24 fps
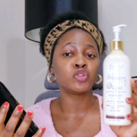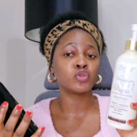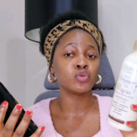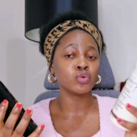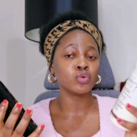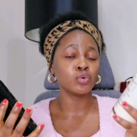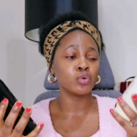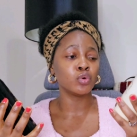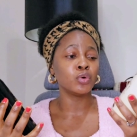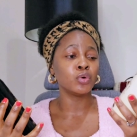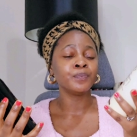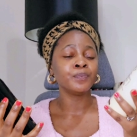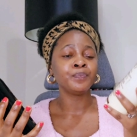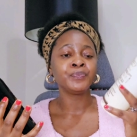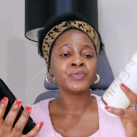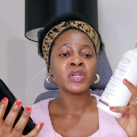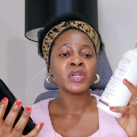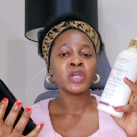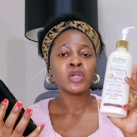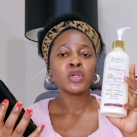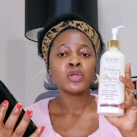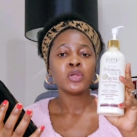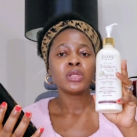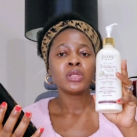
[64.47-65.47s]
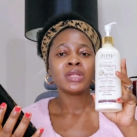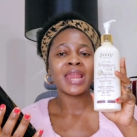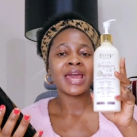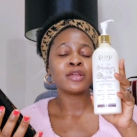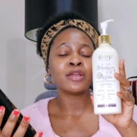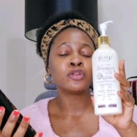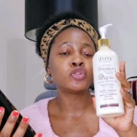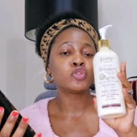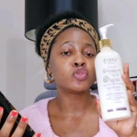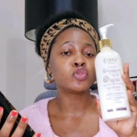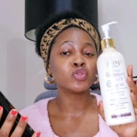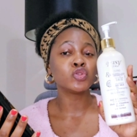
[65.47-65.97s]

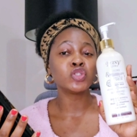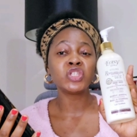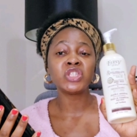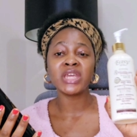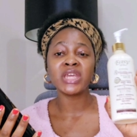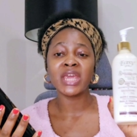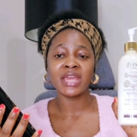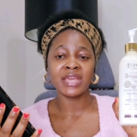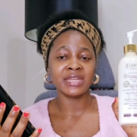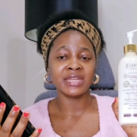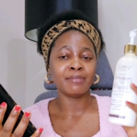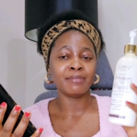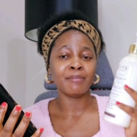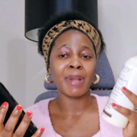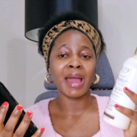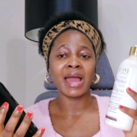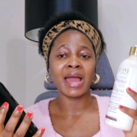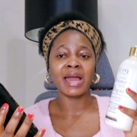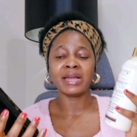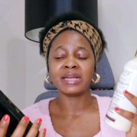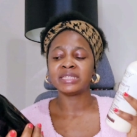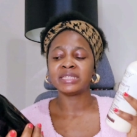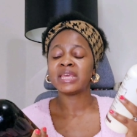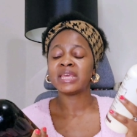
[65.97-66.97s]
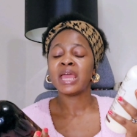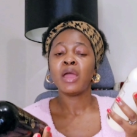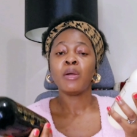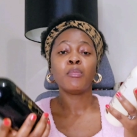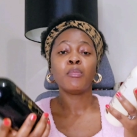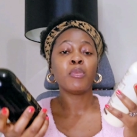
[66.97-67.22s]
two shade max.